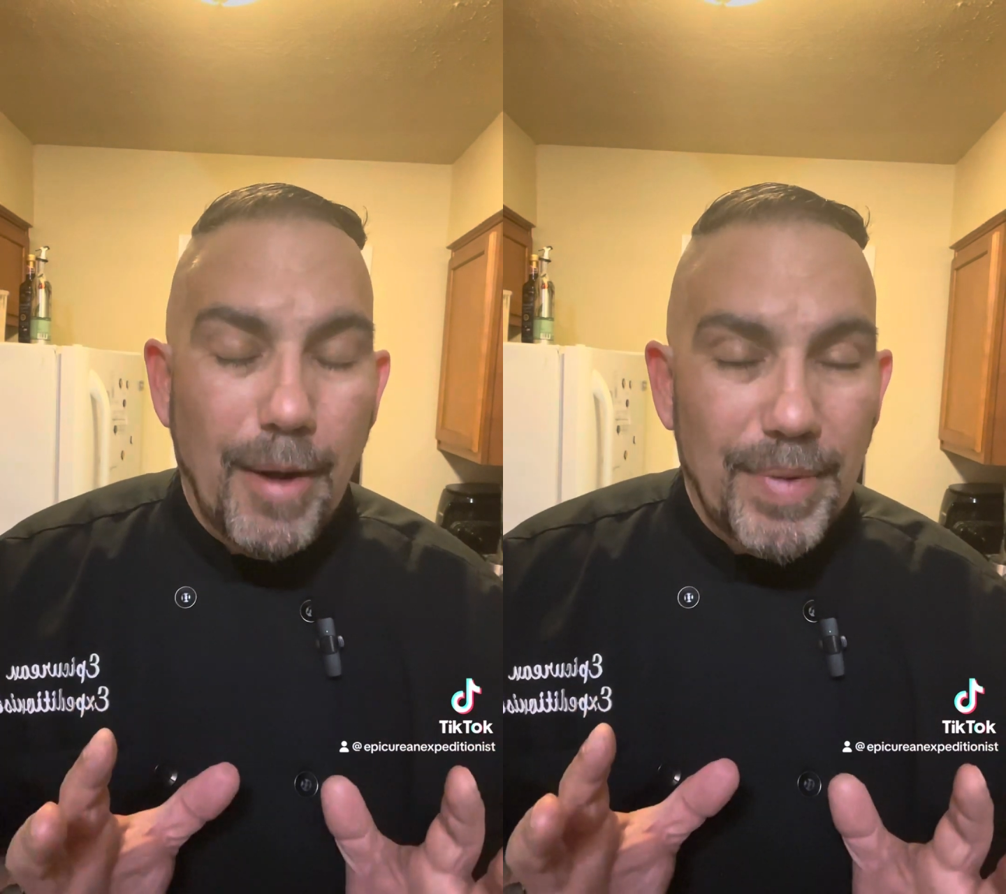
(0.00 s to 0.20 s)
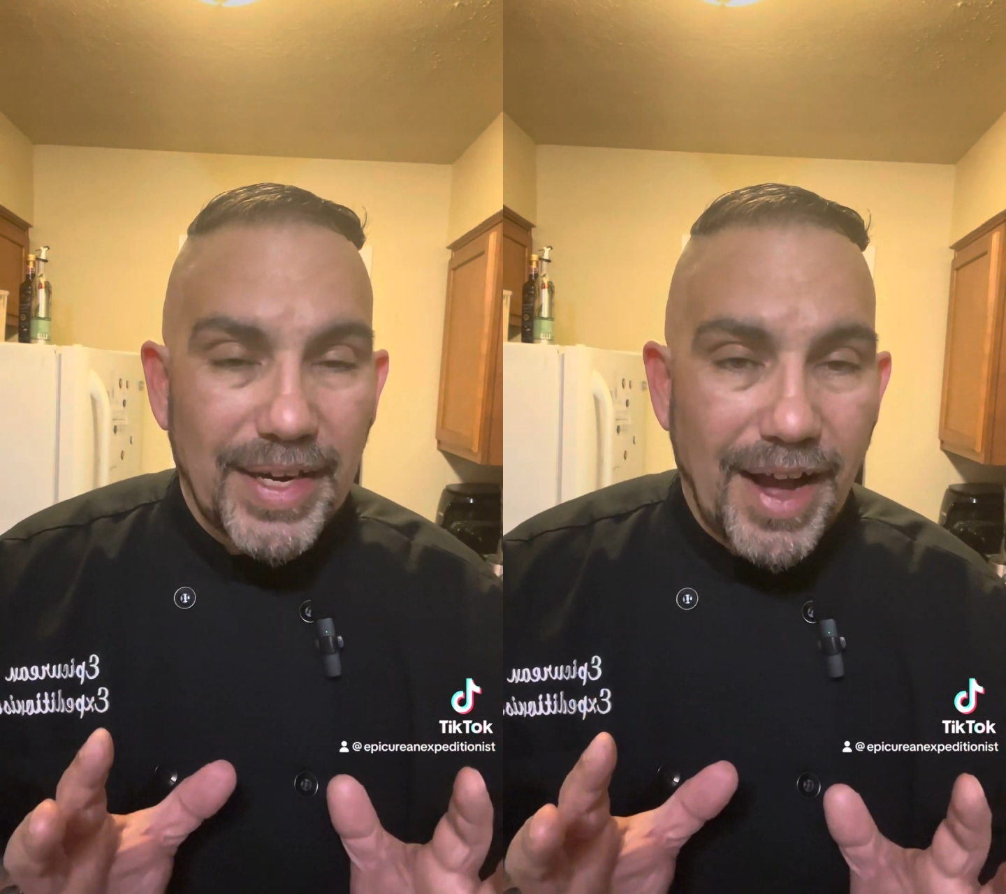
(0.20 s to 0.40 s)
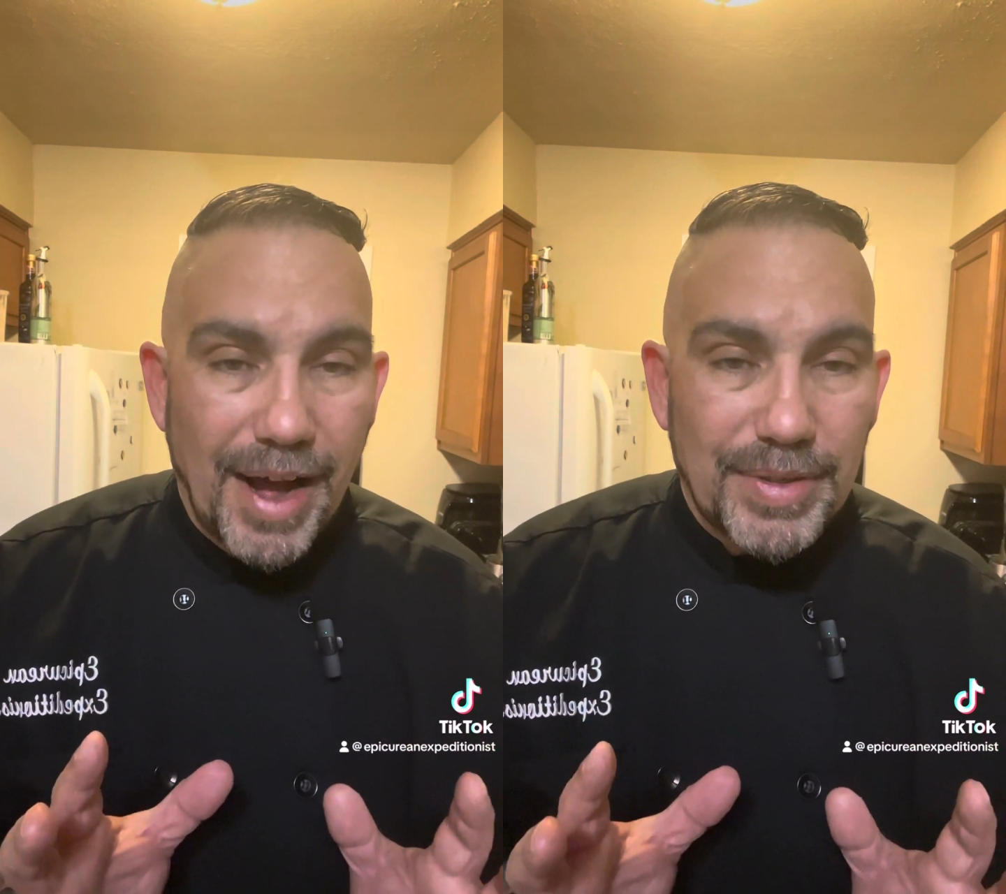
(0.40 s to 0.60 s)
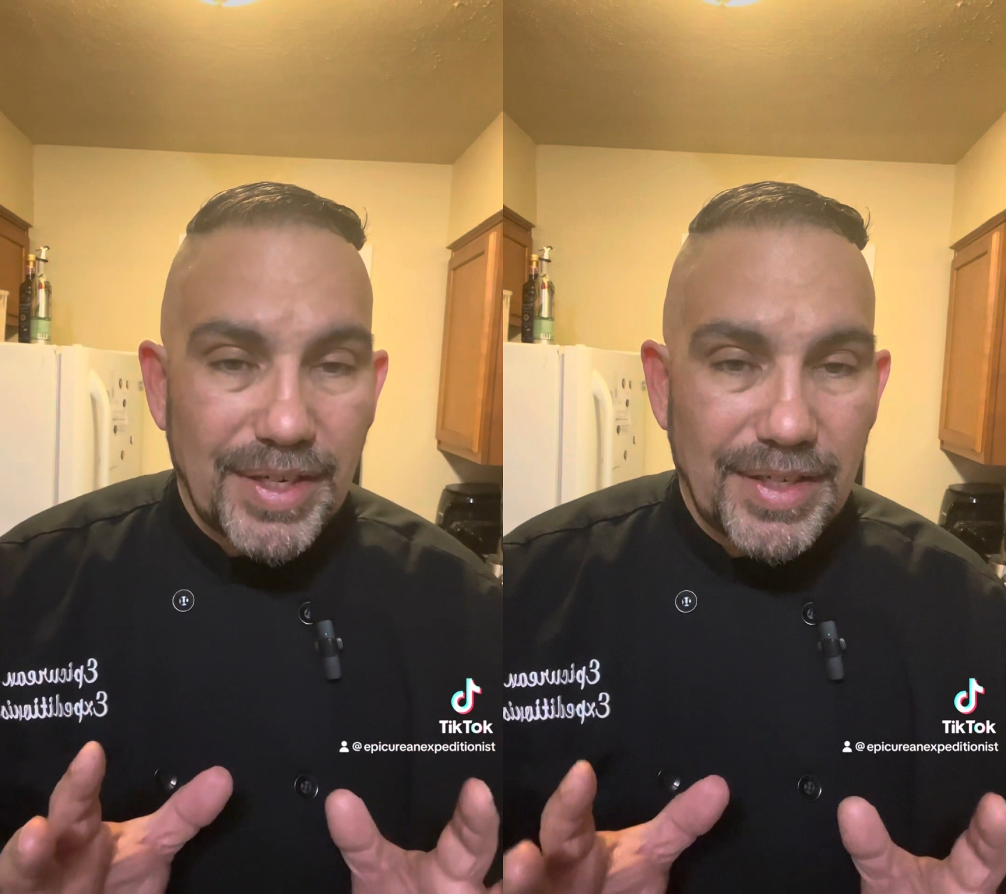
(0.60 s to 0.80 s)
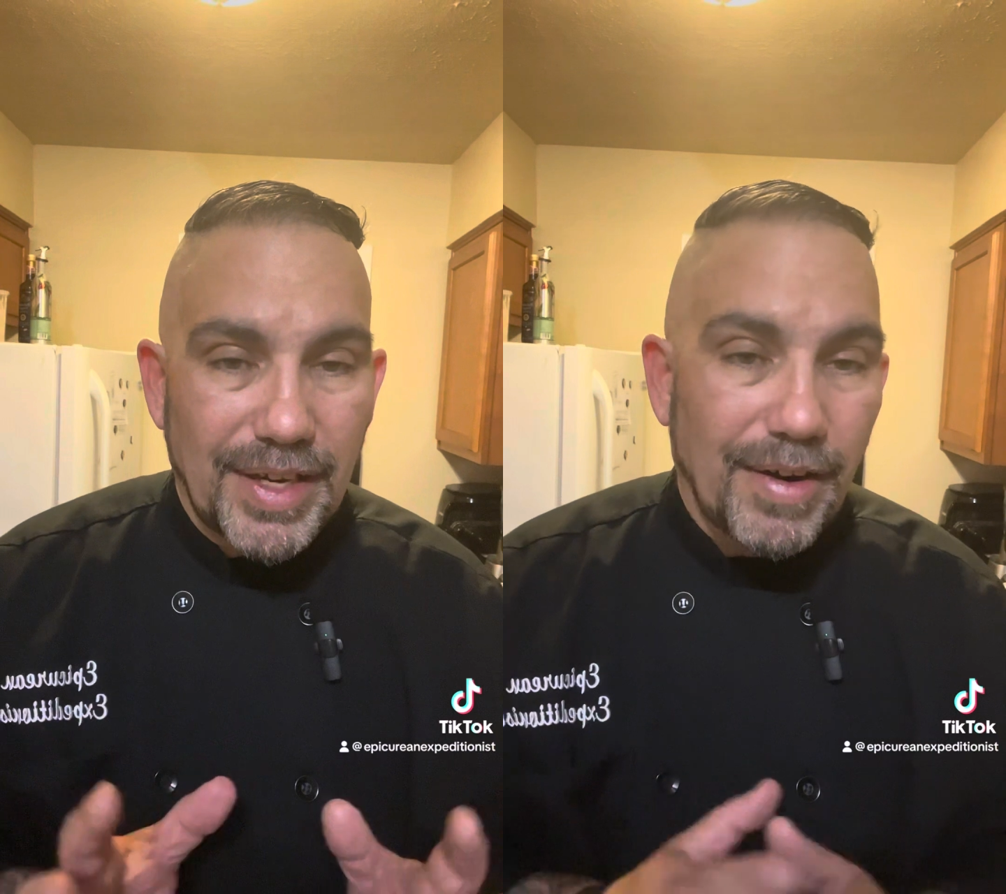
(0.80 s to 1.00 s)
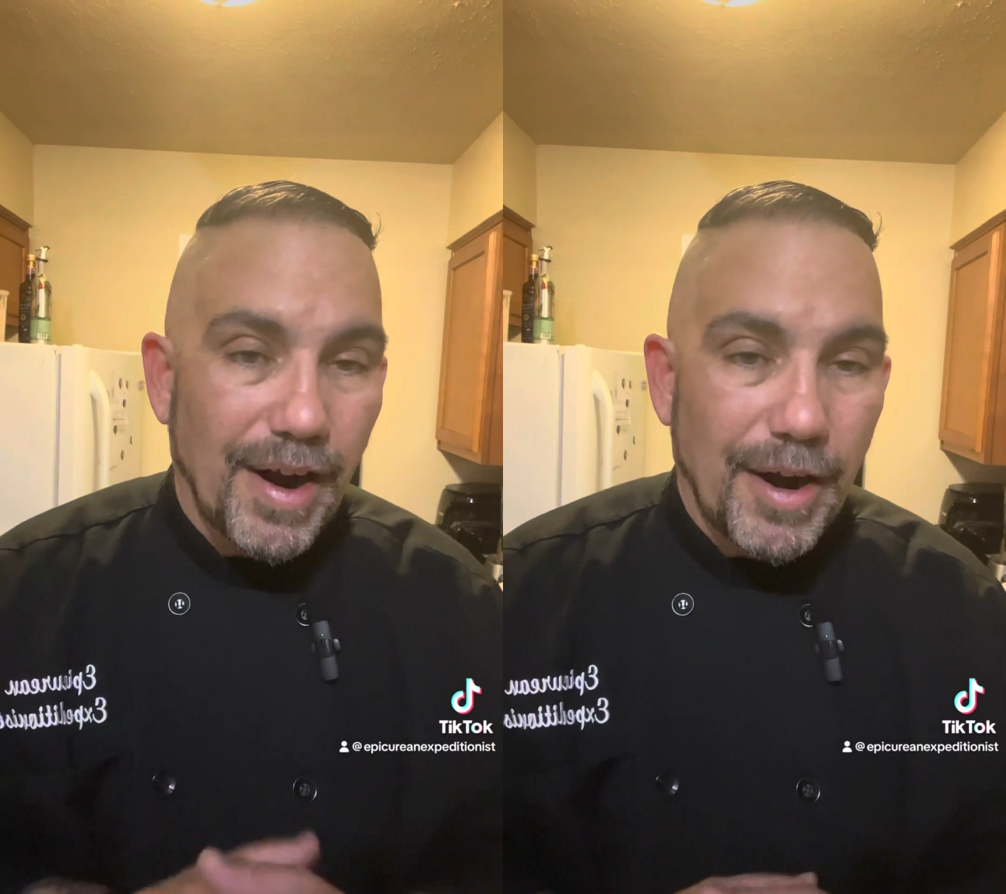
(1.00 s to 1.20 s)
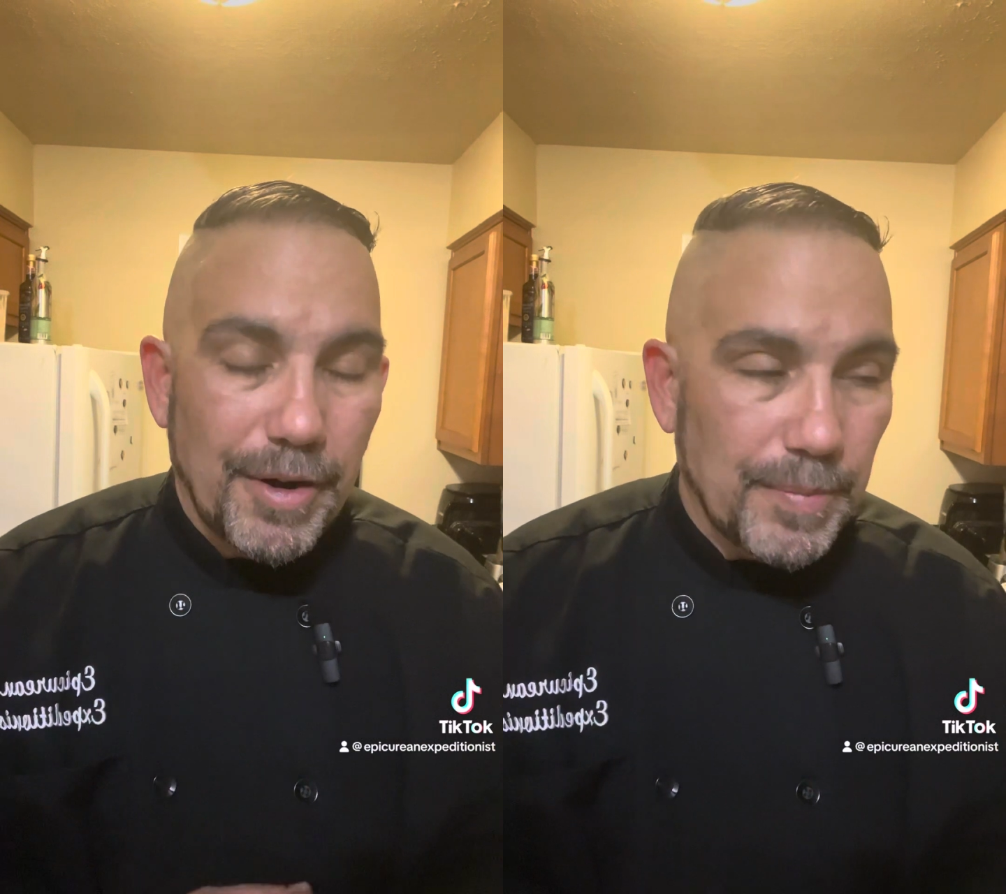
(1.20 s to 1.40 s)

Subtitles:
many options there are.